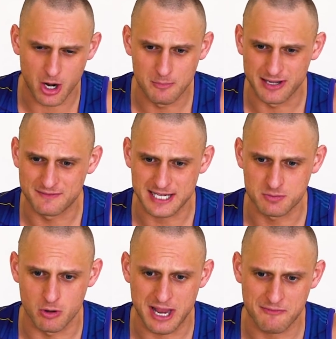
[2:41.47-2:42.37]
And I believe
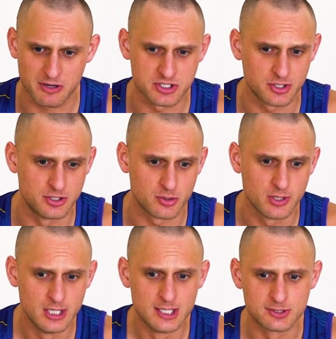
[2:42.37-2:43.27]
that's what everyone should
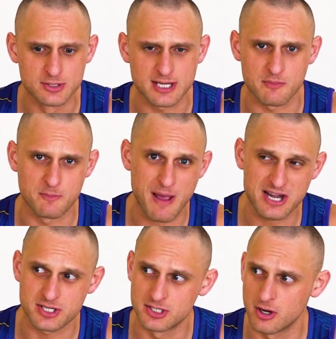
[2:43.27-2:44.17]
do. Do something with
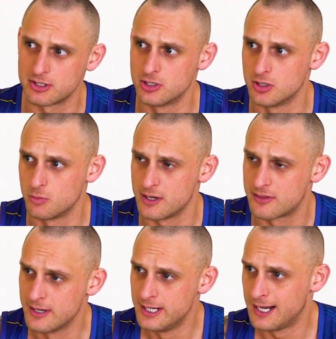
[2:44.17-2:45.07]
passion. Don't do it with...